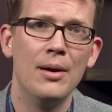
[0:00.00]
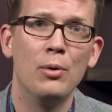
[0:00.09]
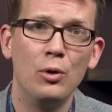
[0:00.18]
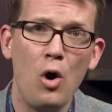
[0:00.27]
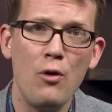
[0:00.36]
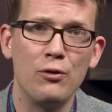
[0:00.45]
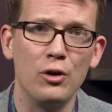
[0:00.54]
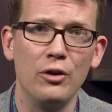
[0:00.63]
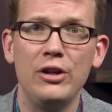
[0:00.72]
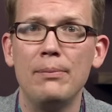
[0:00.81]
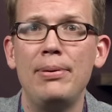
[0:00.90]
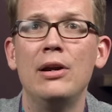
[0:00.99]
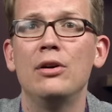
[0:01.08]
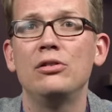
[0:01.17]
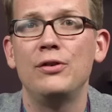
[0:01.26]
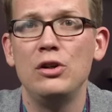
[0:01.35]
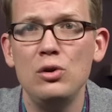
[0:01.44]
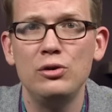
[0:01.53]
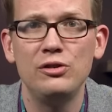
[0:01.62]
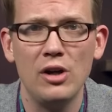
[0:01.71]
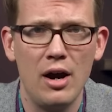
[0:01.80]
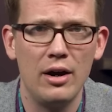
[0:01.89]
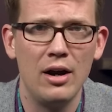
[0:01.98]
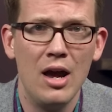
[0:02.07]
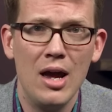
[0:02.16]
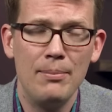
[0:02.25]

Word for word: Moreover, the appearance of a new star